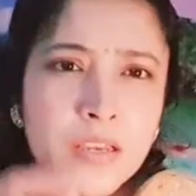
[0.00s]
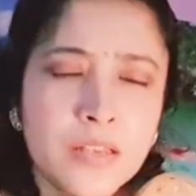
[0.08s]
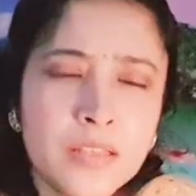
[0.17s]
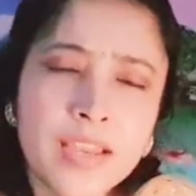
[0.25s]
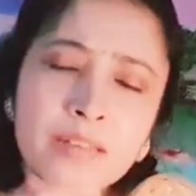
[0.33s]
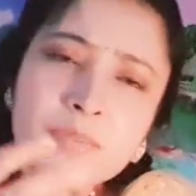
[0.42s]

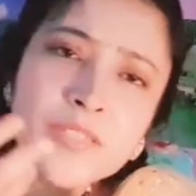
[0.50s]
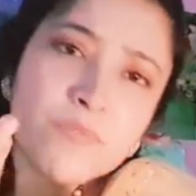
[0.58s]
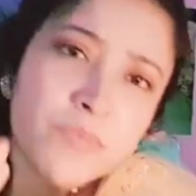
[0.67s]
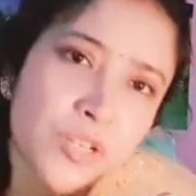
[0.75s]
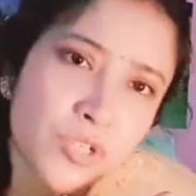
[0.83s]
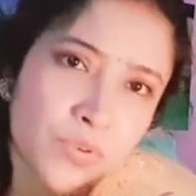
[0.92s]
They can be
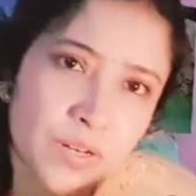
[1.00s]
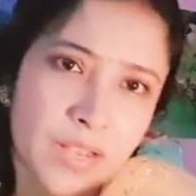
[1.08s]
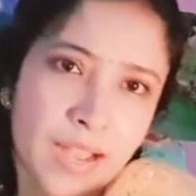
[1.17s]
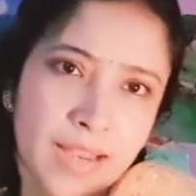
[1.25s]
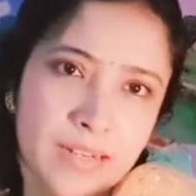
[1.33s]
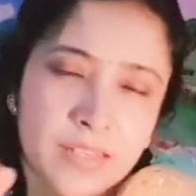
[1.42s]
spiritual
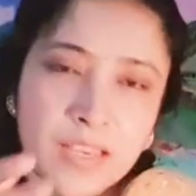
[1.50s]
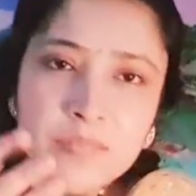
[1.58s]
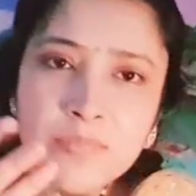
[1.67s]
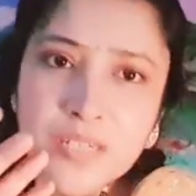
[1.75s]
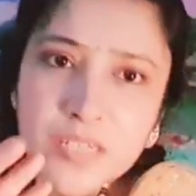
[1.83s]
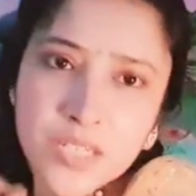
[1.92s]
guides, they can
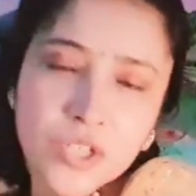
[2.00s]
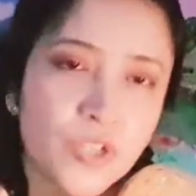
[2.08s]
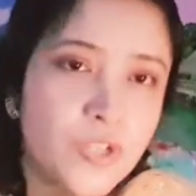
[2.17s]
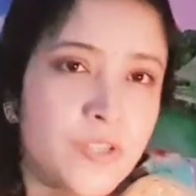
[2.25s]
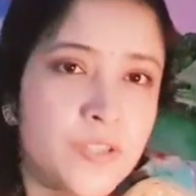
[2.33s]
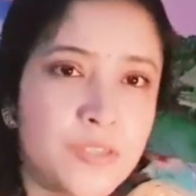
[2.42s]
be
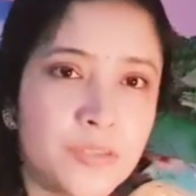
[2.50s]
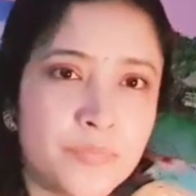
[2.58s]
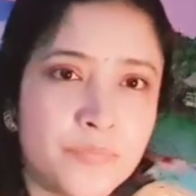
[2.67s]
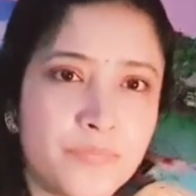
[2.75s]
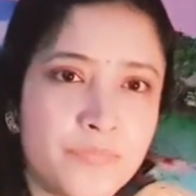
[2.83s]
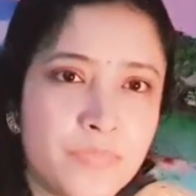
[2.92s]

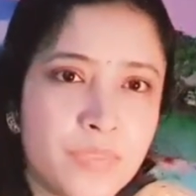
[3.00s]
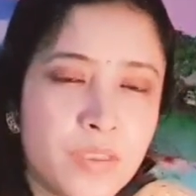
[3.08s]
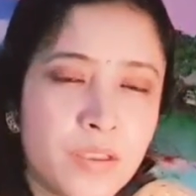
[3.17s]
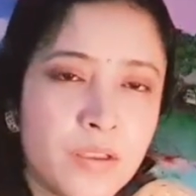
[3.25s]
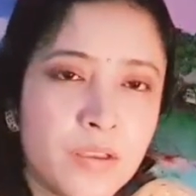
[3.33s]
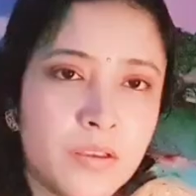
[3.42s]
teachers,
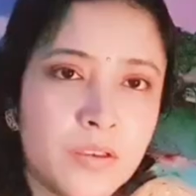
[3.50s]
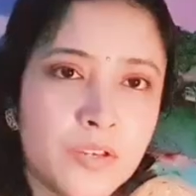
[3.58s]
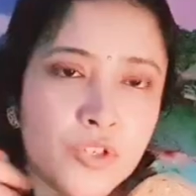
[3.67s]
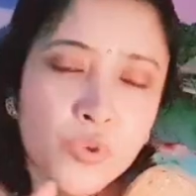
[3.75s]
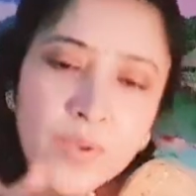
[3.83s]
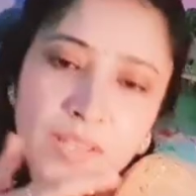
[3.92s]

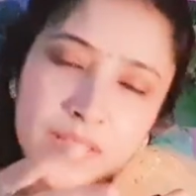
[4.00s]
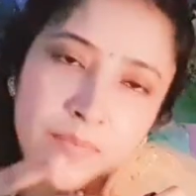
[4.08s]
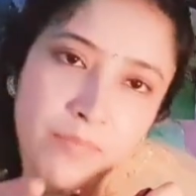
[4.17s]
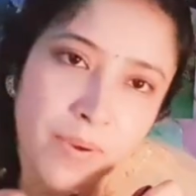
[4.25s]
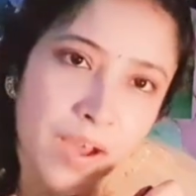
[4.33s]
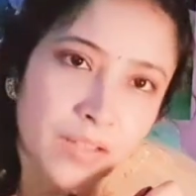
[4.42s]
showing the
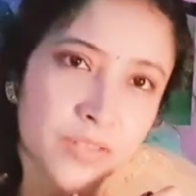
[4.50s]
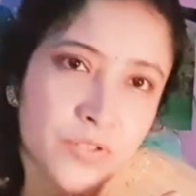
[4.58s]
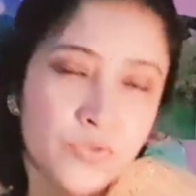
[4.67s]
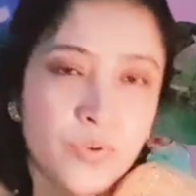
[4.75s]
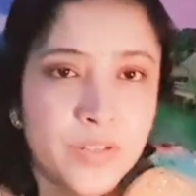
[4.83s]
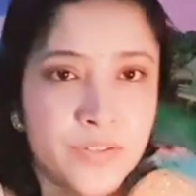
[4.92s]

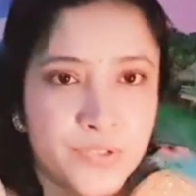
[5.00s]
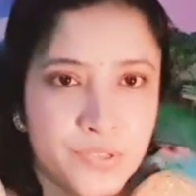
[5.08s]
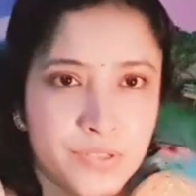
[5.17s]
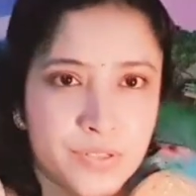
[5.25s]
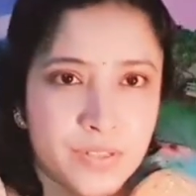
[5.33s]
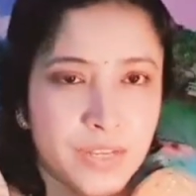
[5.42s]
path to
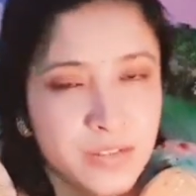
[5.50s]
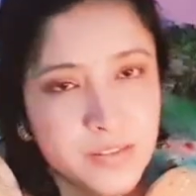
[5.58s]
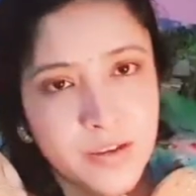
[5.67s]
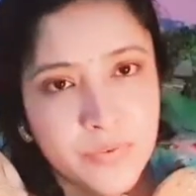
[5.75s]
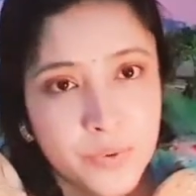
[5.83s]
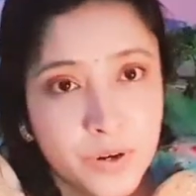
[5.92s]
others. That is
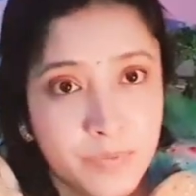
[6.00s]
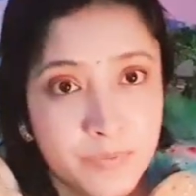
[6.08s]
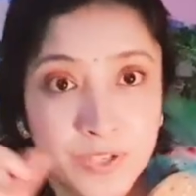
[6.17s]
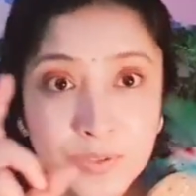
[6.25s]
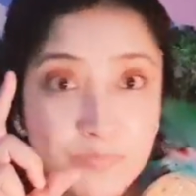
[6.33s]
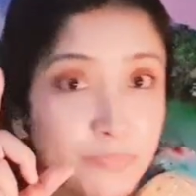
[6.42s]
their work,
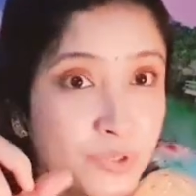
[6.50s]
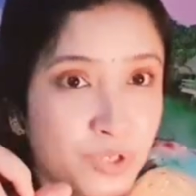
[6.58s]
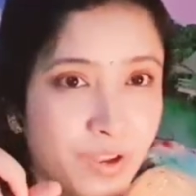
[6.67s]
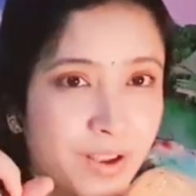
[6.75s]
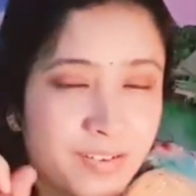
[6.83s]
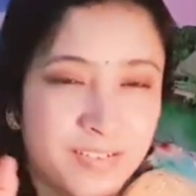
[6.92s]
because
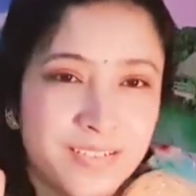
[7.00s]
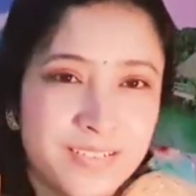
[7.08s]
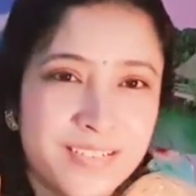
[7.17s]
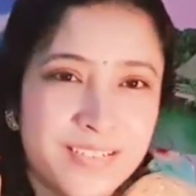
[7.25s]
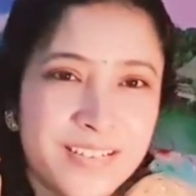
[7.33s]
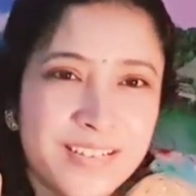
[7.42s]
Pushan,
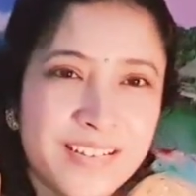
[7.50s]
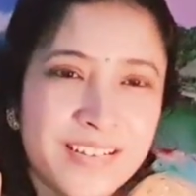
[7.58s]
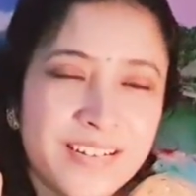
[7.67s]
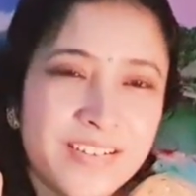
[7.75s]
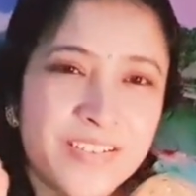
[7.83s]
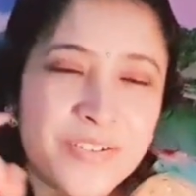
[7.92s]

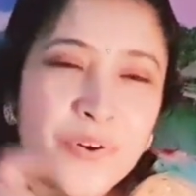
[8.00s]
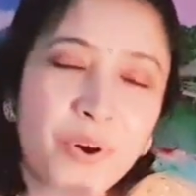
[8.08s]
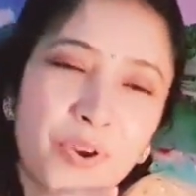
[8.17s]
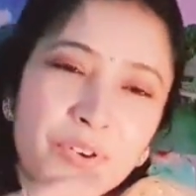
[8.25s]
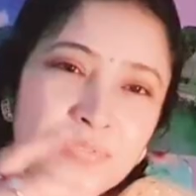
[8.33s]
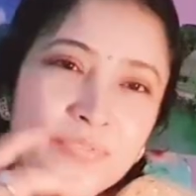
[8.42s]
the
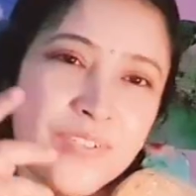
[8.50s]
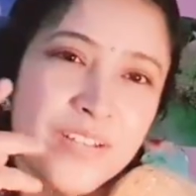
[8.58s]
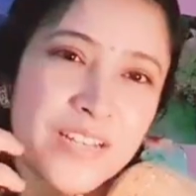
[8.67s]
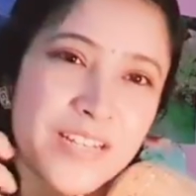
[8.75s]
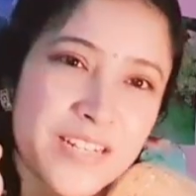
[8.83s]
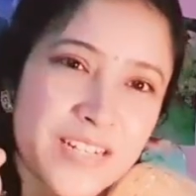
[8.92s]
god of
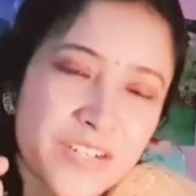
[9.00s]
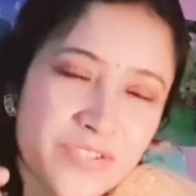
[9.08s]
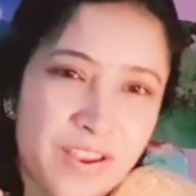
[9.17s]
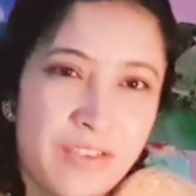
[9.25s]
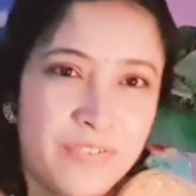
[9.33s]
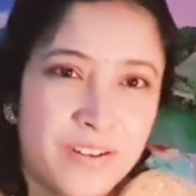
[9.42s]

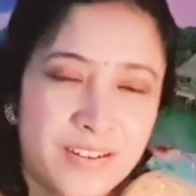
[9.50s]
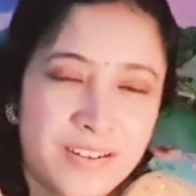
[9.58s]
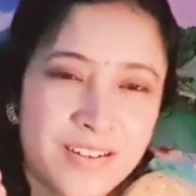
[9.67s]
travel,